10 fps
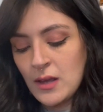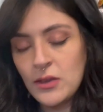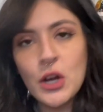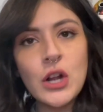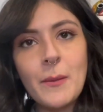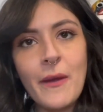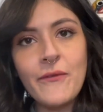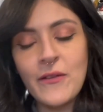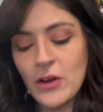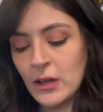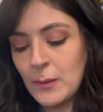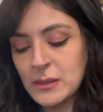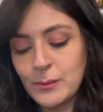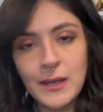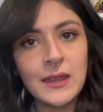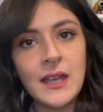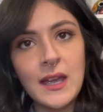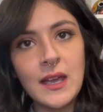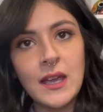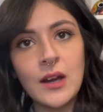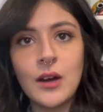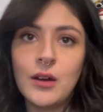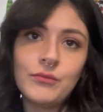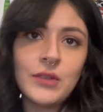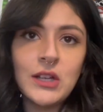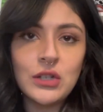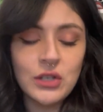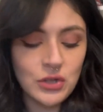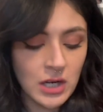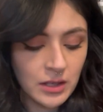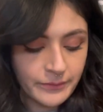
They're not my favorite clips, but they do the trick.